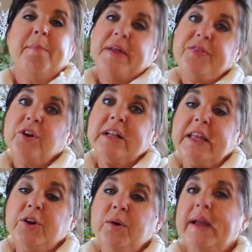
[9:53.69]
but they're
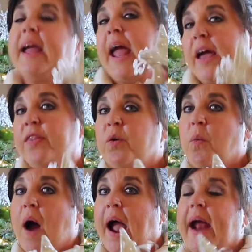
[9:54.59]
glittery and they're
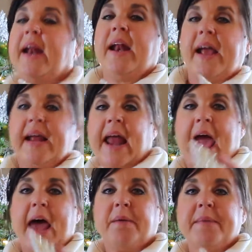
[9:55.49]
white, and I can
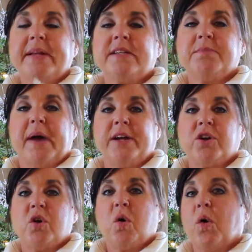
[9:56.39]
add them into my
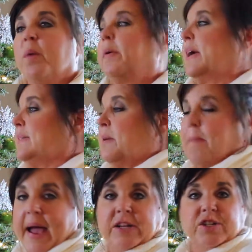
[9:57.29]
decor because it
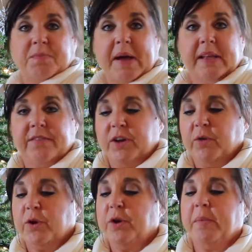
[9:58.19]
matches my living
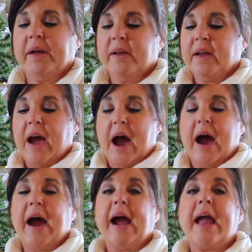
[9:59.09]
room.
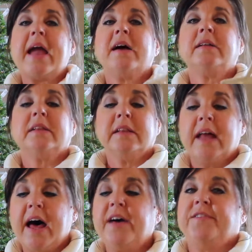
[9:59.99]
I
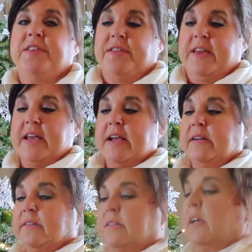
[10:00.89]
loved
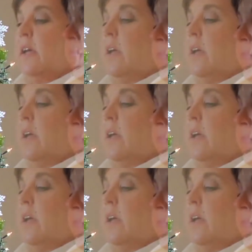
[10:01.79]
these.